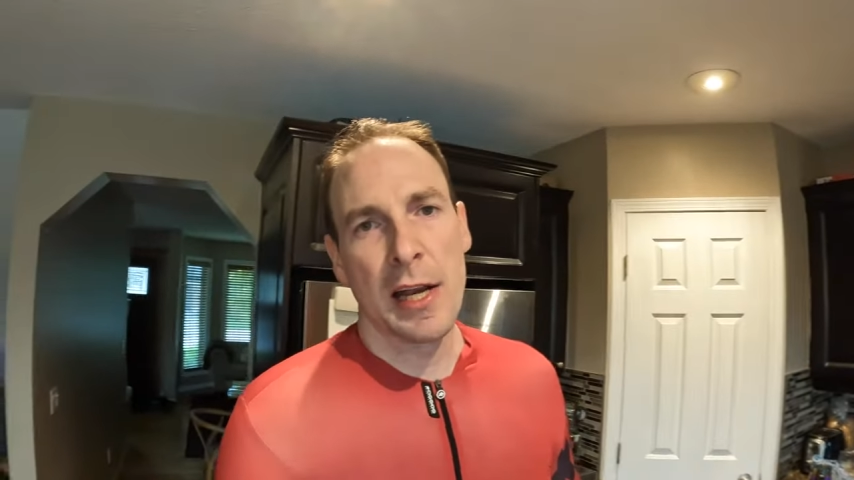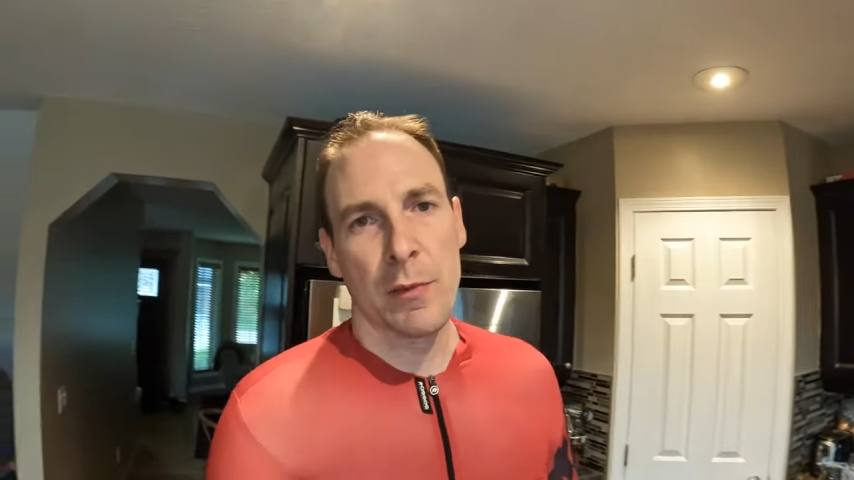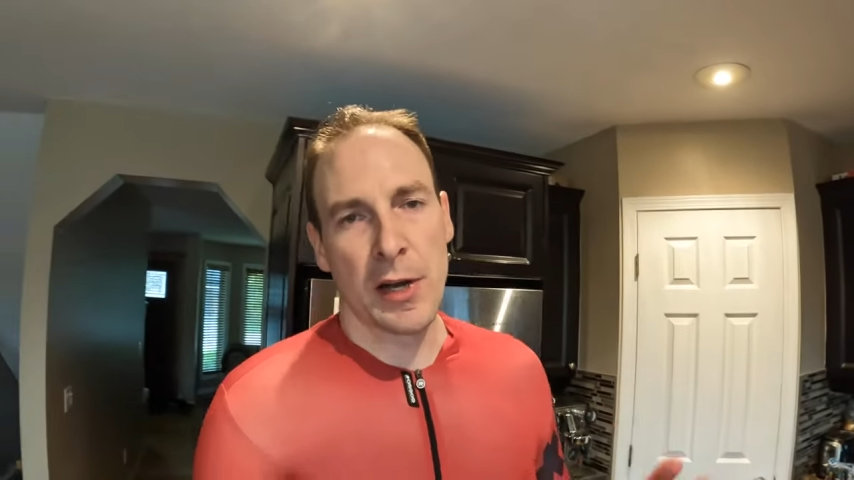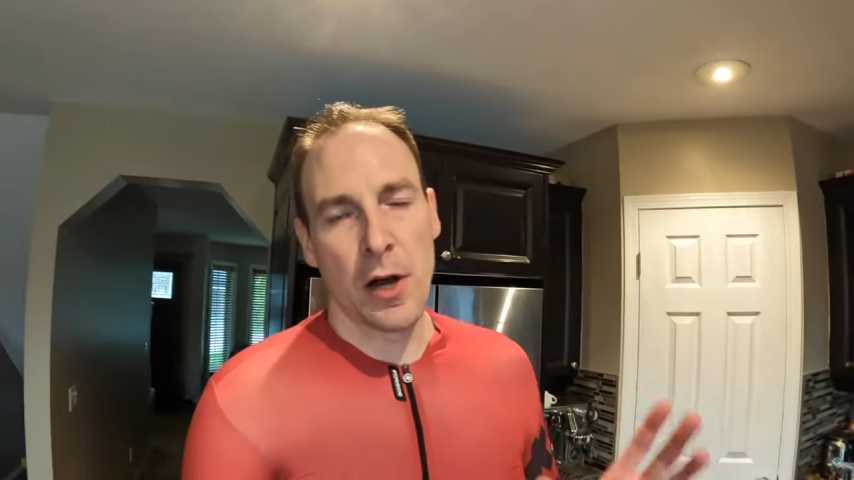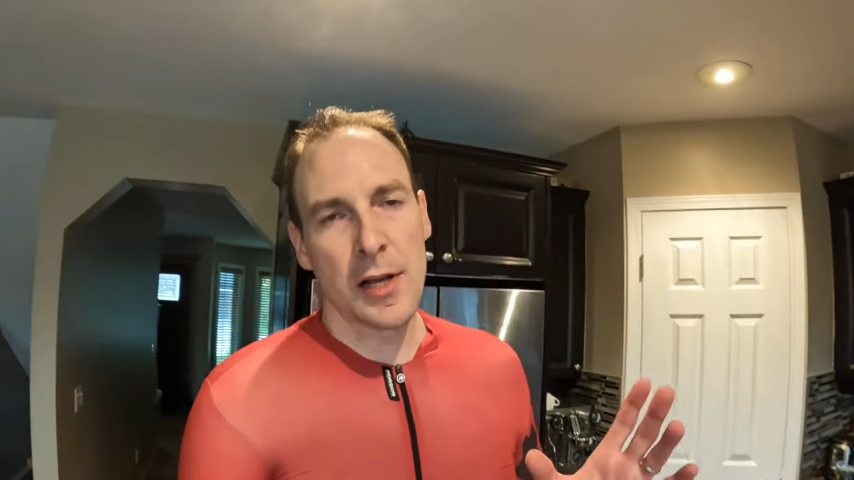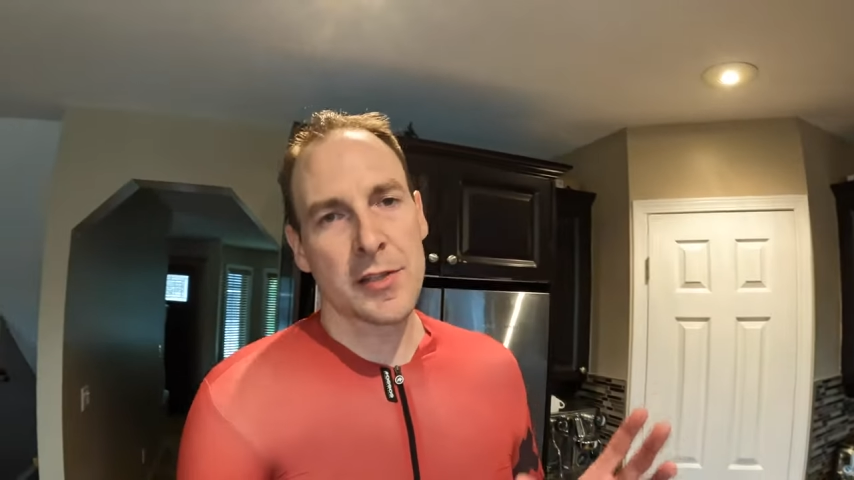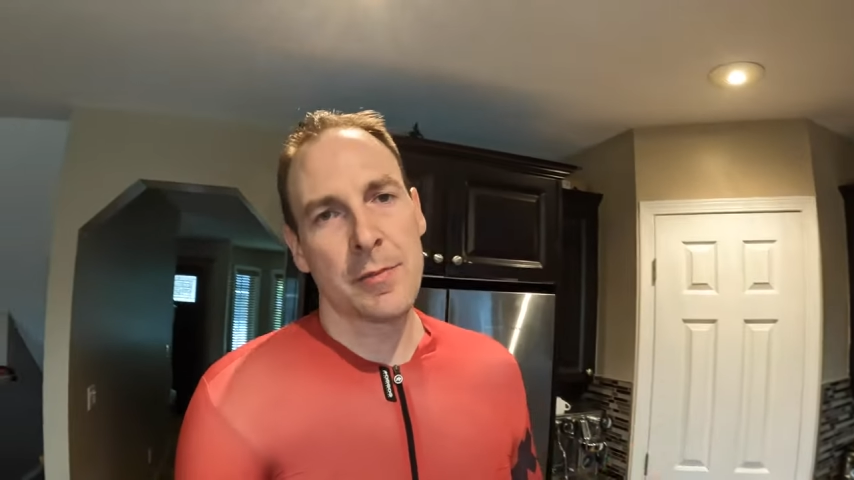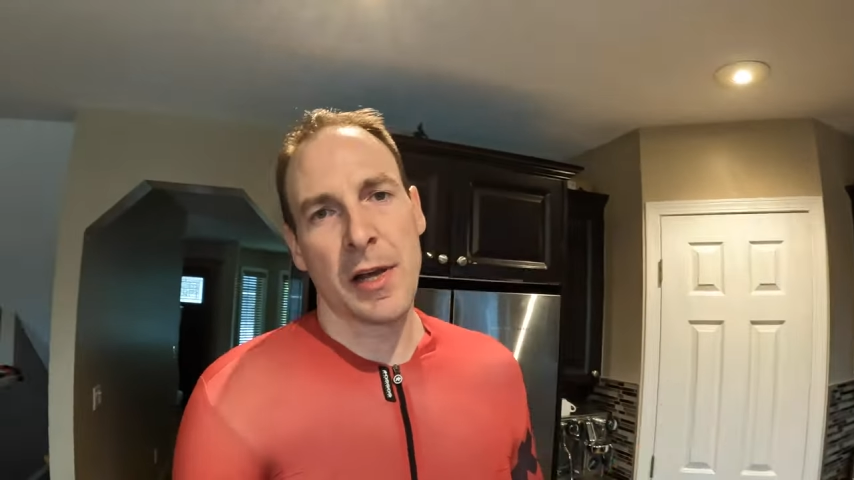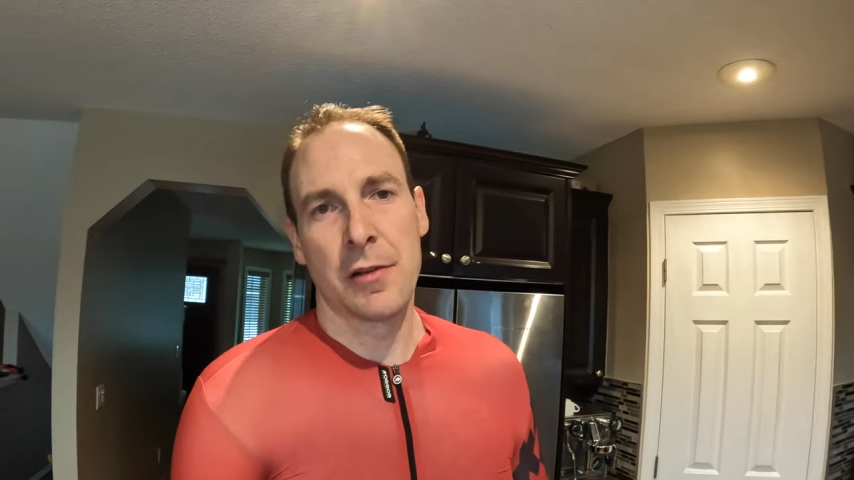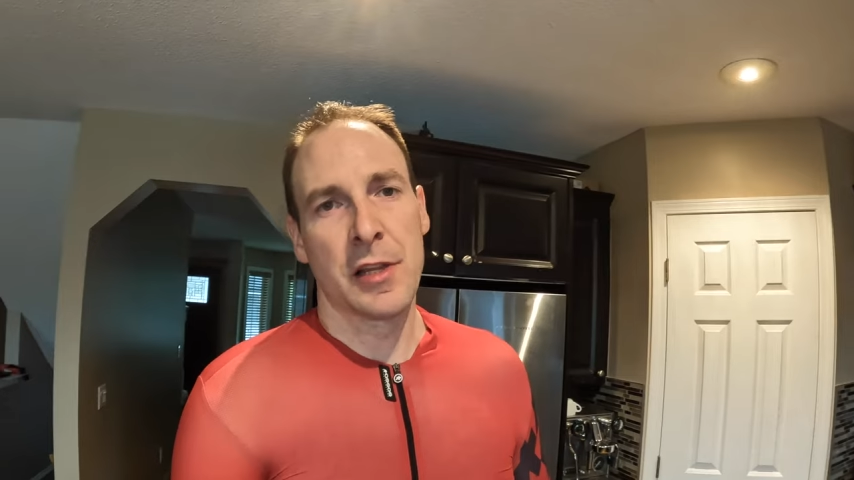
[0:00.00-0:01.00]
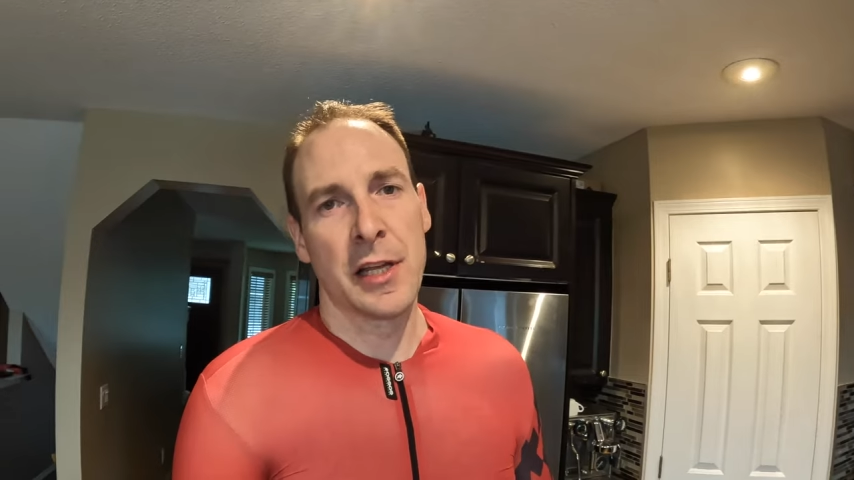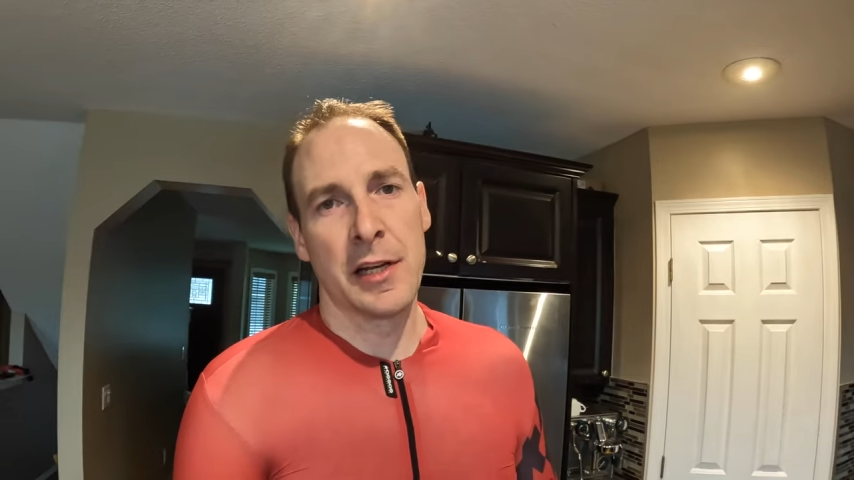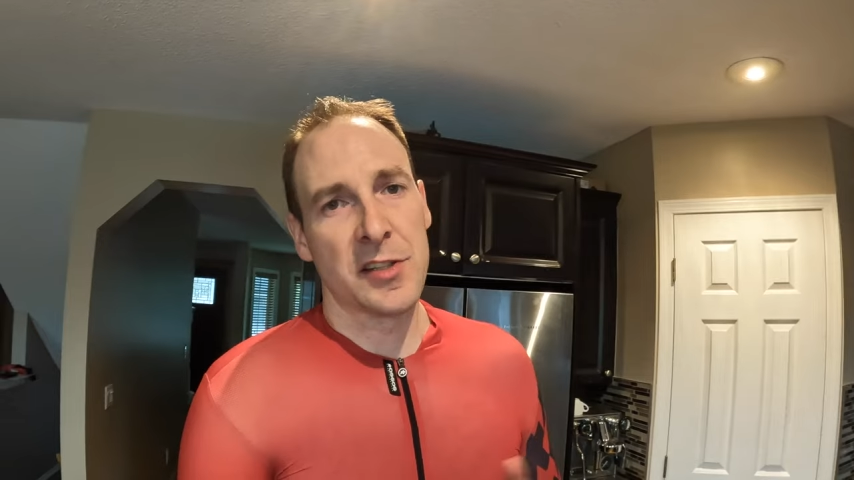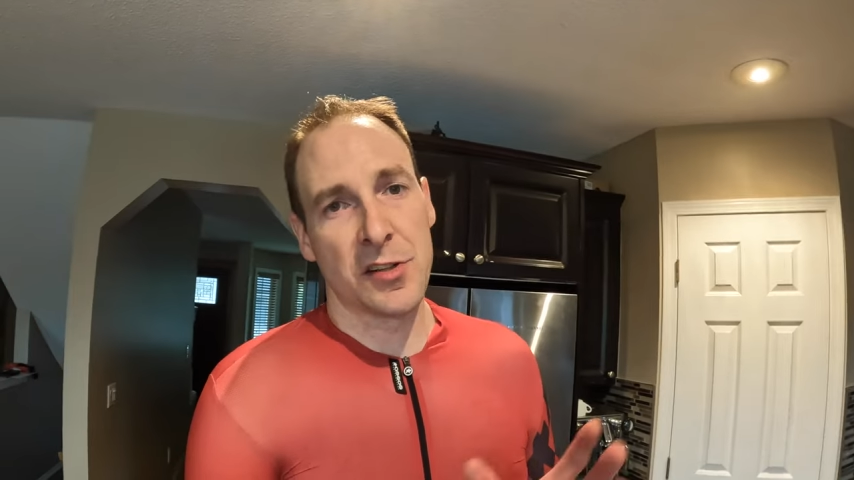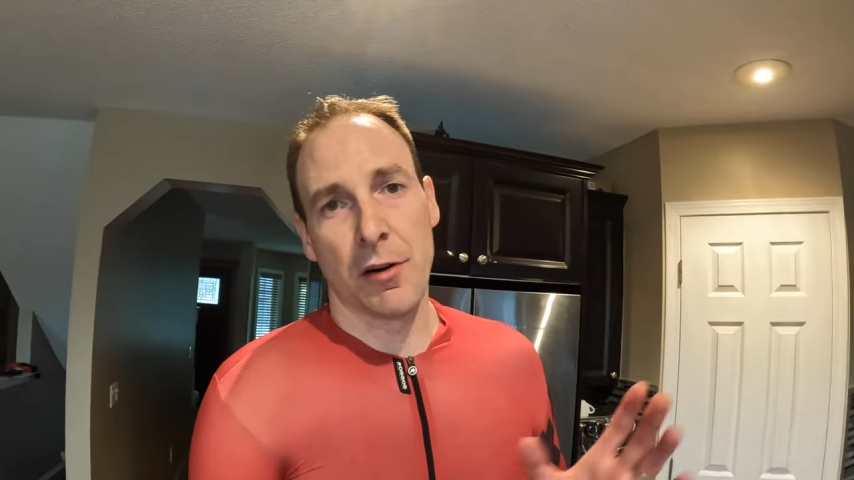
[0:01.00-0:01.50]
It went awesome, other than
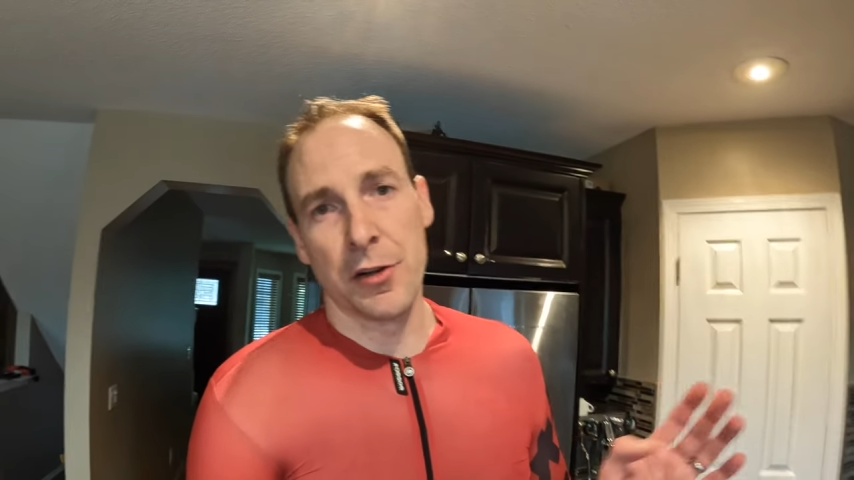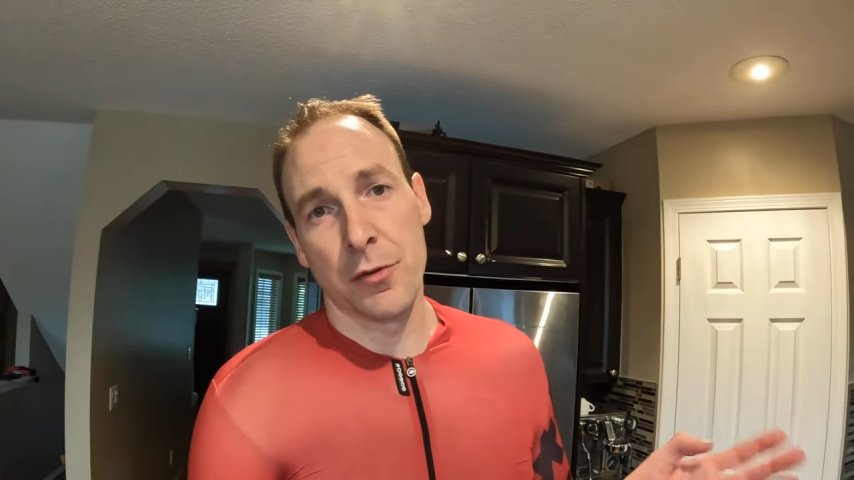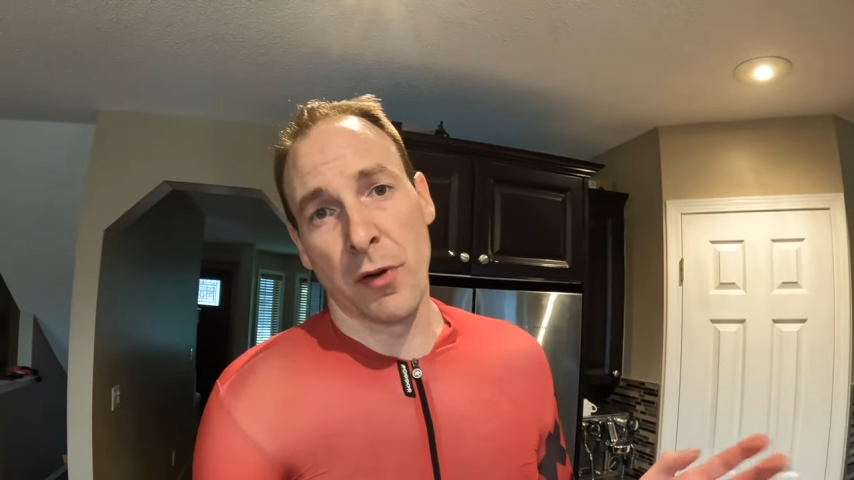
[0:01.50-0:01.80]
it started to